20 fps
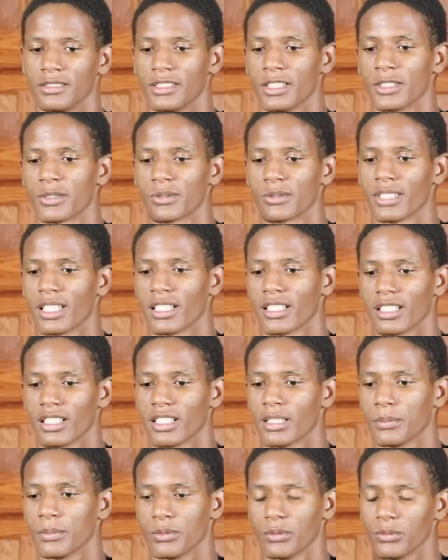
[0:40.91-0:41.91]
This was like a
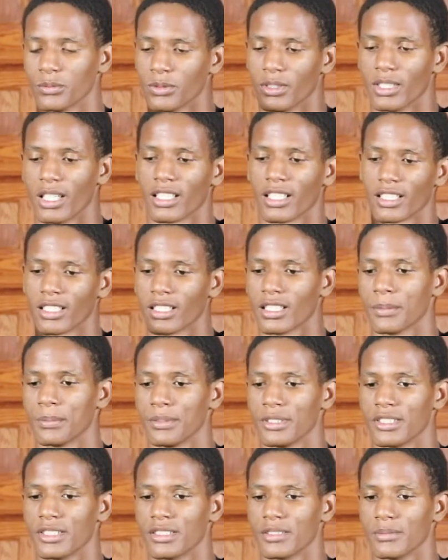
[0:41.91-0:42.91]
couple
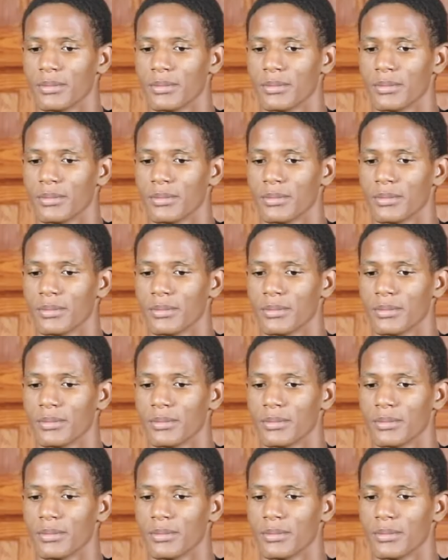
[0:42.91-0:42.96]
years